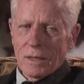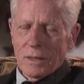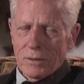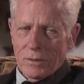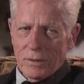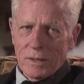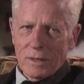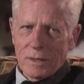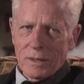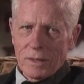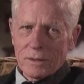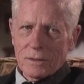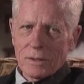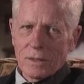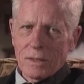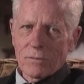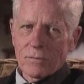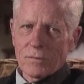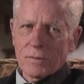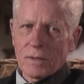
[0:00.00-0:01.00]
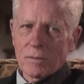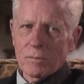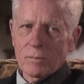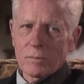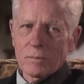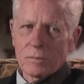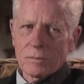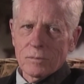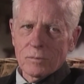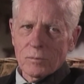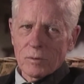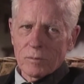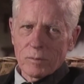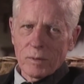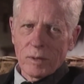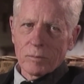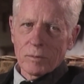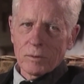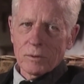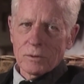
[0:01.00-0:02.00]
And I'd like to have them
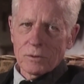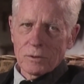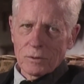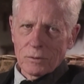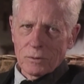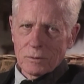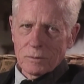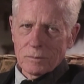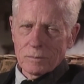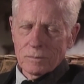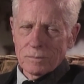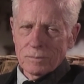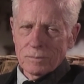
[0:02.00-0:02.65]
remembered too.